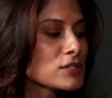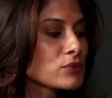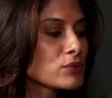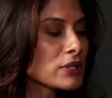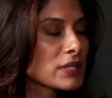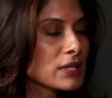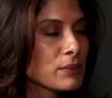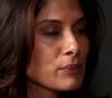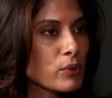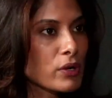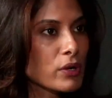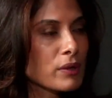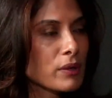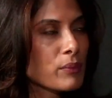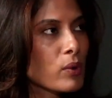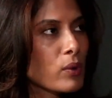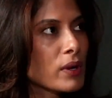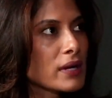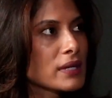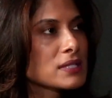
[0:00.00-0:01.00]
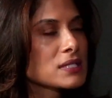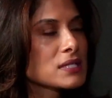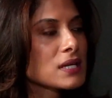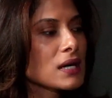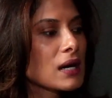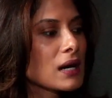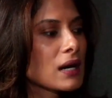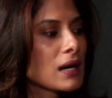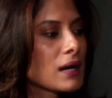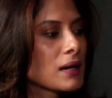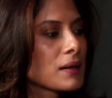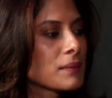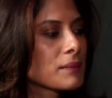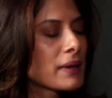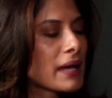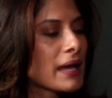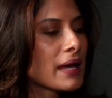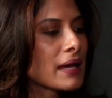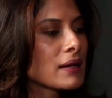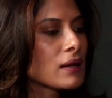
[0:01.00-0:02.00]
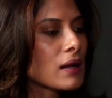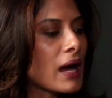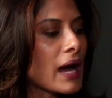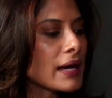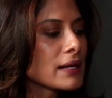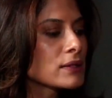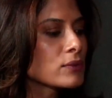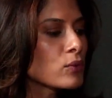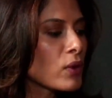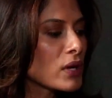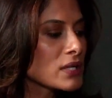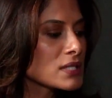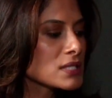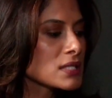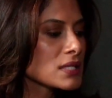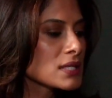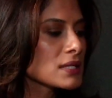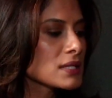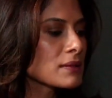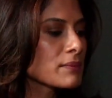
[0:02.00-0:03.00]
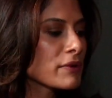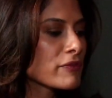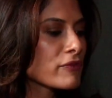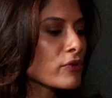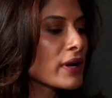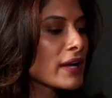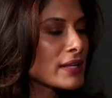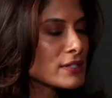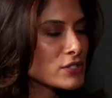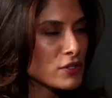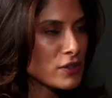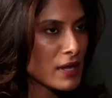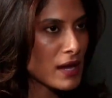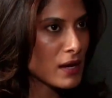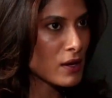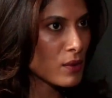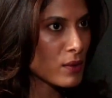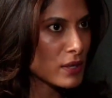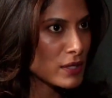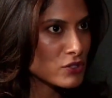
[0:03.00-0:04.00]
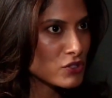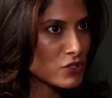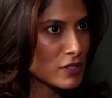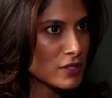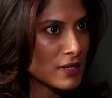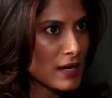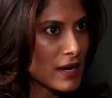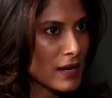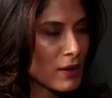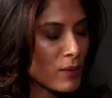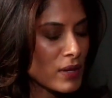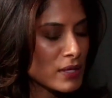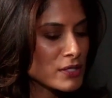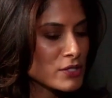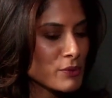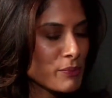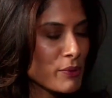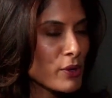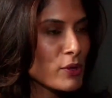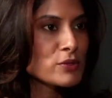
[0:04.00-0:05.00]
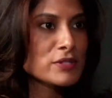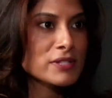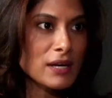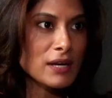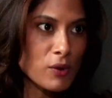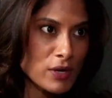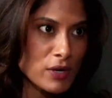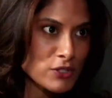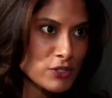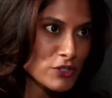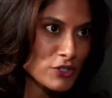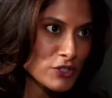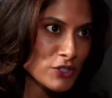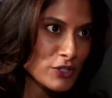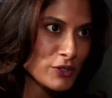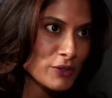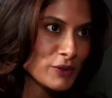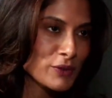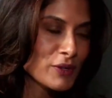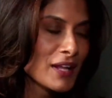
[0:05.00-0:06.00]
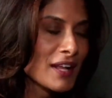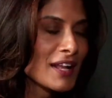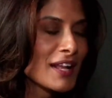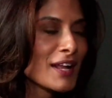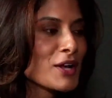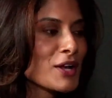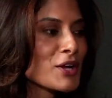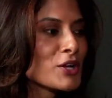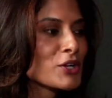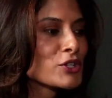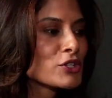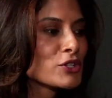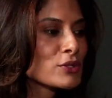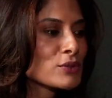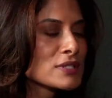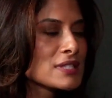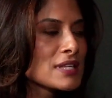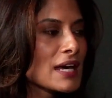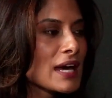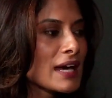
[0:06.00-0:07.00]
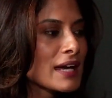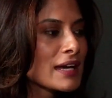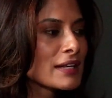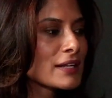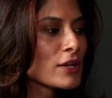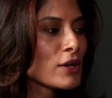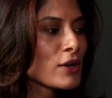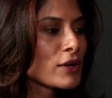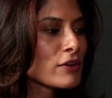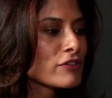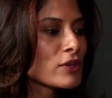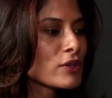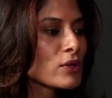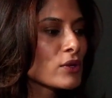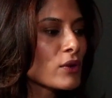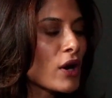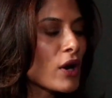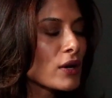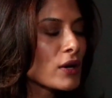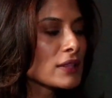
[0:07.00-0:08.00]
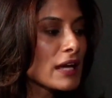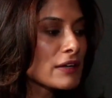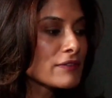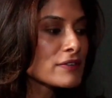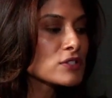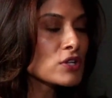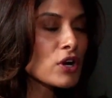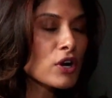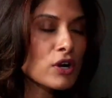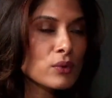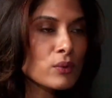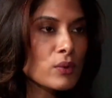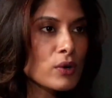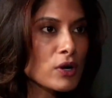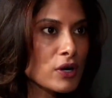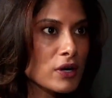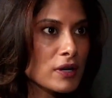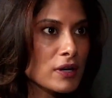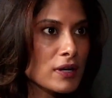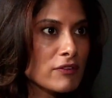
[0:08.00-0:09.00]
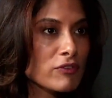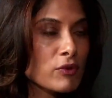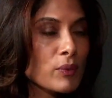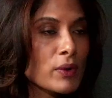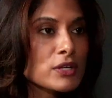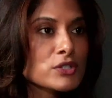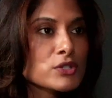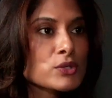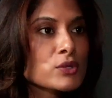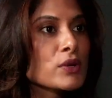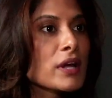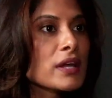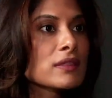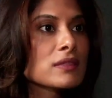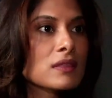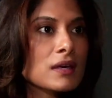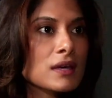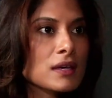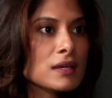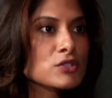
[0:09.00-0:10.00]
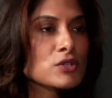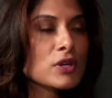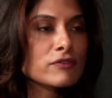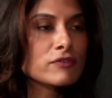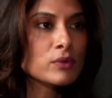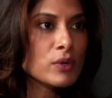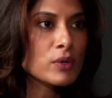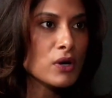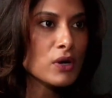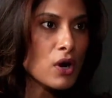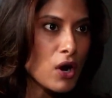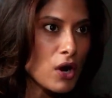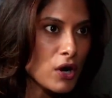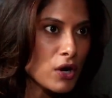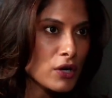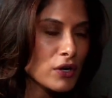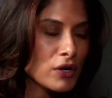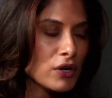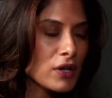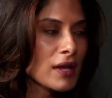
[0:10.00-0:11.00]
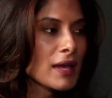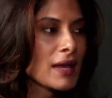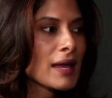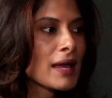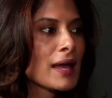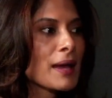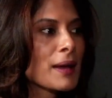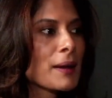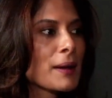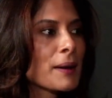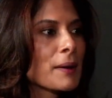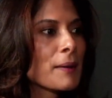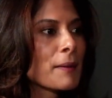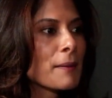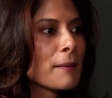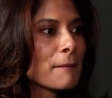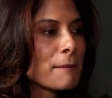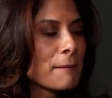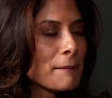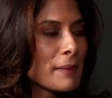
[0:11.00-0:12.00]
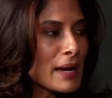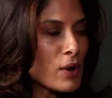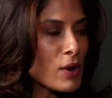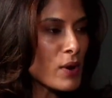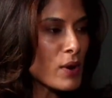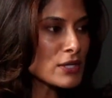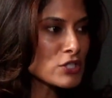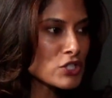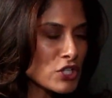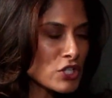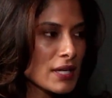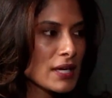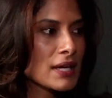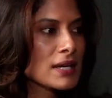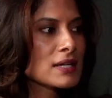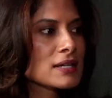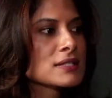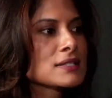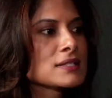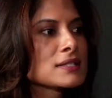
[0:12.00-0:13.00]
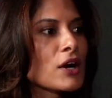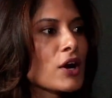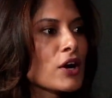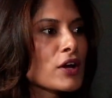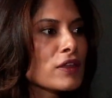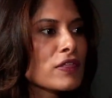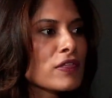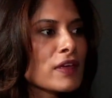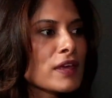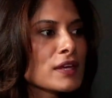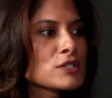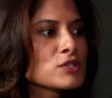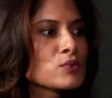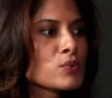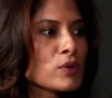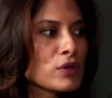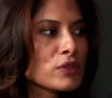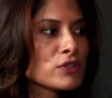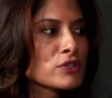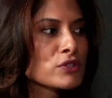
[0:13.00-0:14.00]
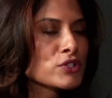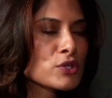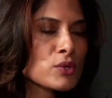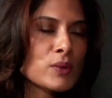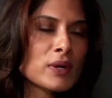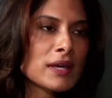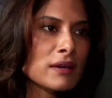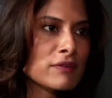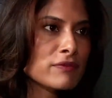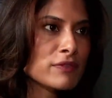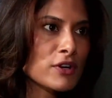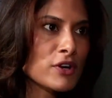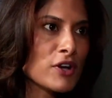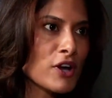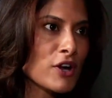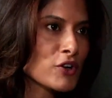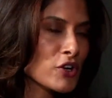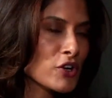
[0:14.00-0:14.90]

a really important point. And I want to, before I answer that question, I want to pose a question to you. You said, life is hard work. If you want to do great things, you have to work hard. My question is, are things worth doing if they're not